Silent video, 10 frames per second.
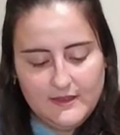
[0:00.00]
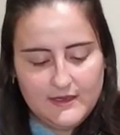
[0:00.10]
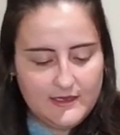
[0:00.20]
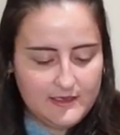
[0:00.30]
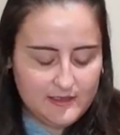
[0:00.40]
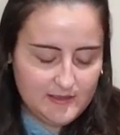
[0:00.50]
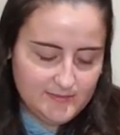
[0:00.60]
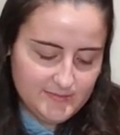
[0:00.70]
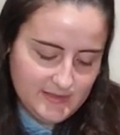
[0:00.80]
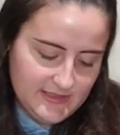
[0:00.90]

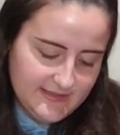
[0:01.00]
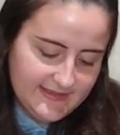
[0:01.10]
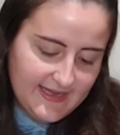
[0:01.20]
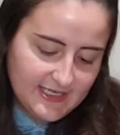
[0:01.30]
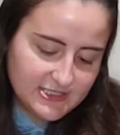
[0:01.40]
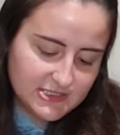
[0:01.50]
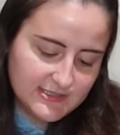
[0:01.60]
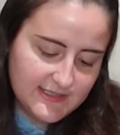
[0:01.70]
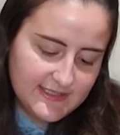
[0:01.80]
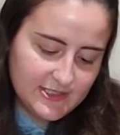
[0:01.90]
It's
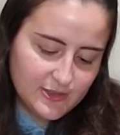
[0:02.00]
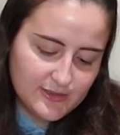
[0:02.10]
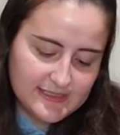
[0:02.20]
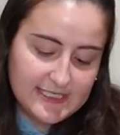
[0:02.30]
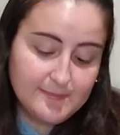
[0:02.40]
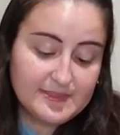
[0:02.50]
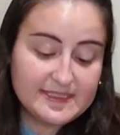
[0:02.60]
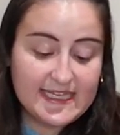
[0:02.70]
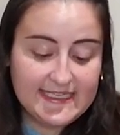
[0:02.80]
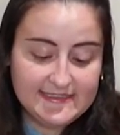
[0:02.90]
actually an acrylic
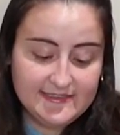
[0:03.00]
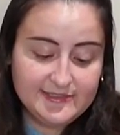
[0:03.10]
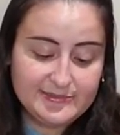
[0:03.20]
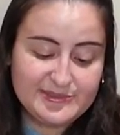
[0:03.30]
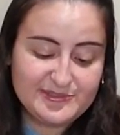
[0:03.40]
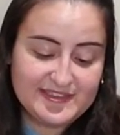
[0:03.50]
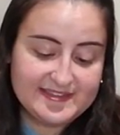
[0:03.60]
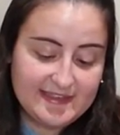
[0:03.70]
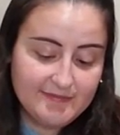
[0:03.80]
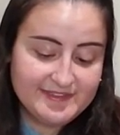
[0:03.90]
blend, so it's only
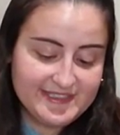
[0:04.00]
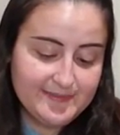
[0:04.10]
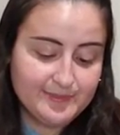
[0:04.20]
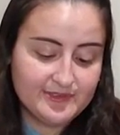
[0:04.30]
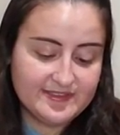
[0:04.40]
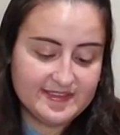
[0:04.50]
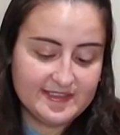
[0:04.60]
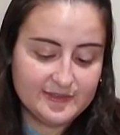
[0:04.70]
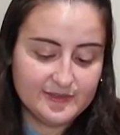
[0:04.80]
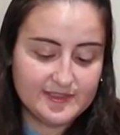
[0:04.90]
70%
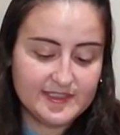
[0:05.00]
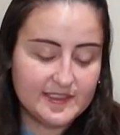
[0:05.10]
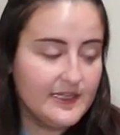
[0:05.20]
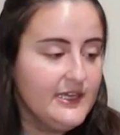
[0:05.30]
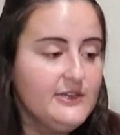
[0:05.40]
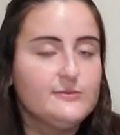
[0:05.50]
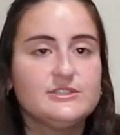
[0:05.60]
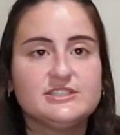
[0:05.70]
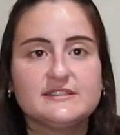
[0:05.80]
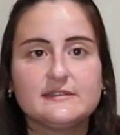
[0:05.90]
acrylic,
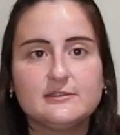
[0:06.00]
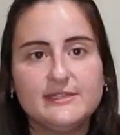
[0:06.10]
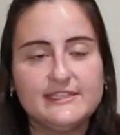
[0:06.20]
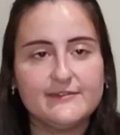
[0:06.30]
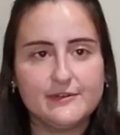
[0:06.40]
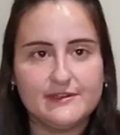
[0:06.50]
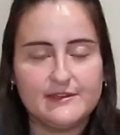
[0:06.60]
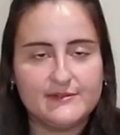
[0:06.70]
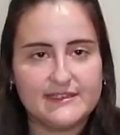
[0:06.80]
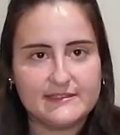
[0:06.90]
which is a little bit different than
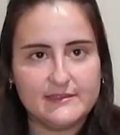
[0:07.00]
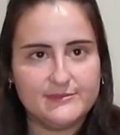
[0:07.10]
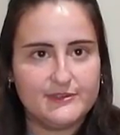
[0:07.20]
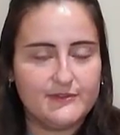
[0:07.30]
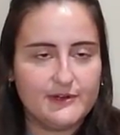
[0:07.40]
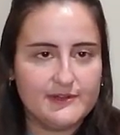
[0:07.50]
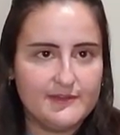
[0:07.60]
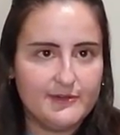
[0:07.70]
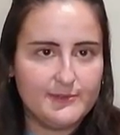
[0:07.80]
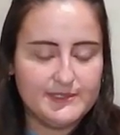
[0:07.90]
the rest of them so far.
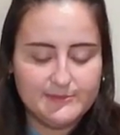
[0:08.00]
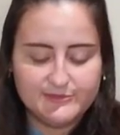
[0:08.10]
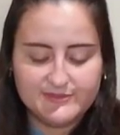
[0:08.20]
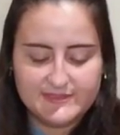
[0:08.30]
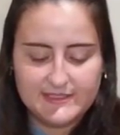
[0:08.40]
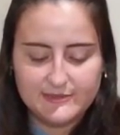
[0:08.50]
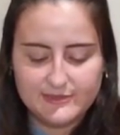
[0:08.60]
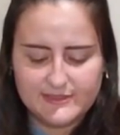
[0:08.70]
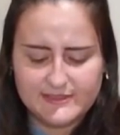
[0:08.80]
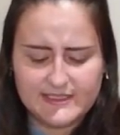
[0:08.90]
They've all been mostly
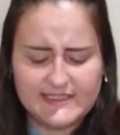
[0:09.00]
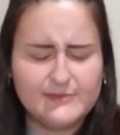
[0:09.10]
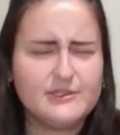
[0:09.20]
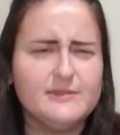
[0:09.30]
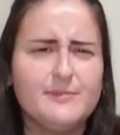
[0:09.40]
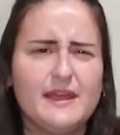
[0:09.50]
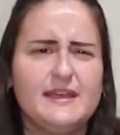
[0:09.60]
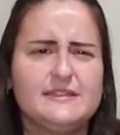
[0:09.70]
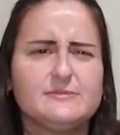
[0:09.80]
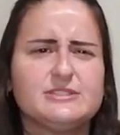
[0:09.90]
acrylic. I didn't really
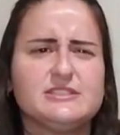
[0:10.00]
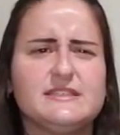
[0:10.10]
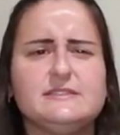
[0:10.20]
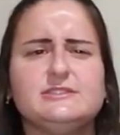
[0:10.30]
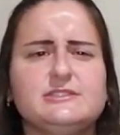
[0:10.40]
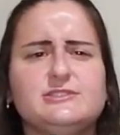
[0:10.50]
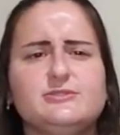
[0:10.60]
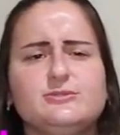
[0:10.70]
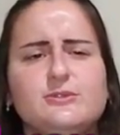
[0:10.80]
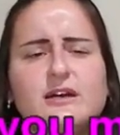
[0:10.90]
pay as much attention
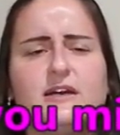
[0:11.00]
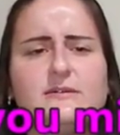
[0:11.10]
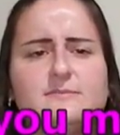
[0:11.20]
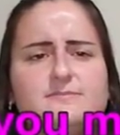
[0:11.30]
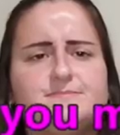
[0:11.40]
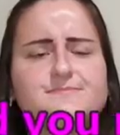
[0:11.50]
to